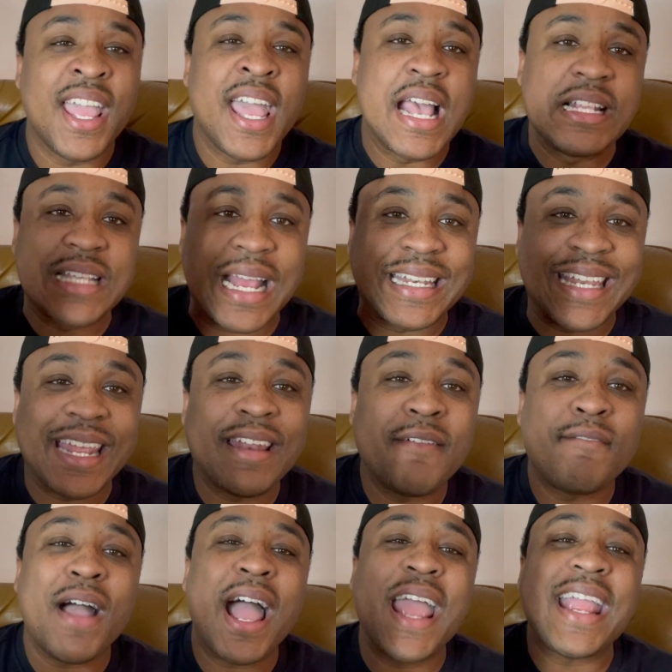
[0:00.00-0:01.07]
is
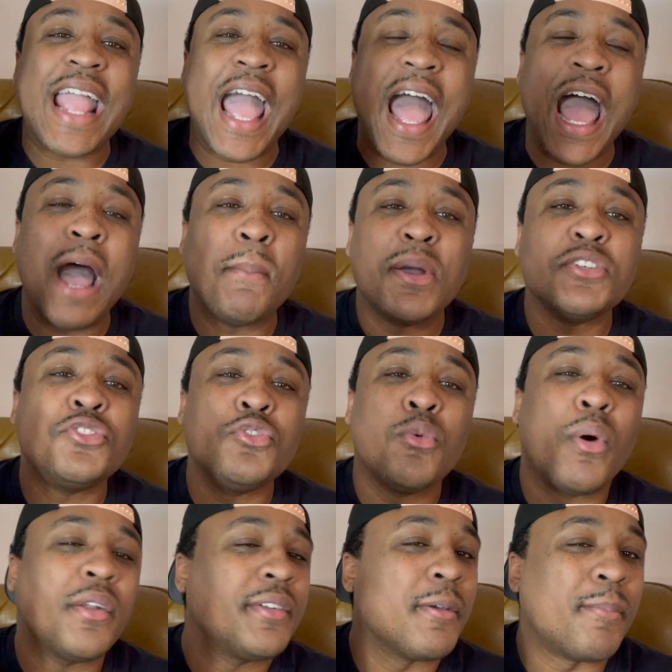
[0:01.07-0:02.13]
identifying how much you
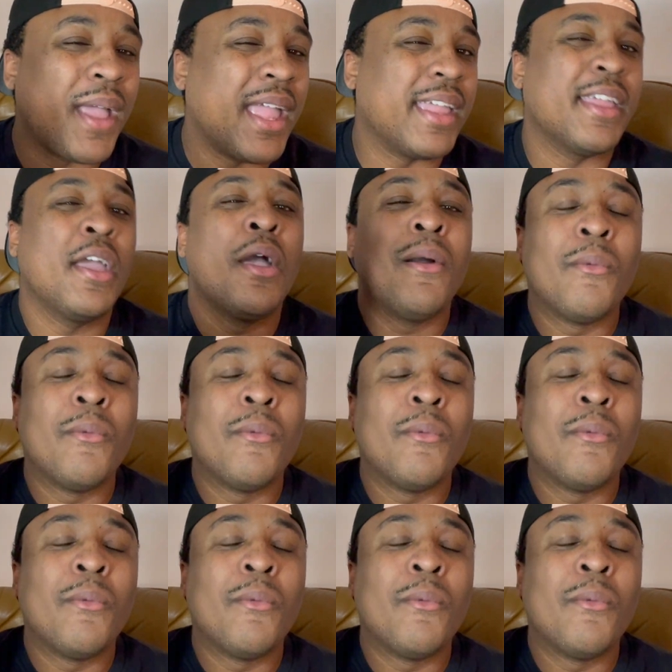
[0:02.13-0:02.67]
want to pay.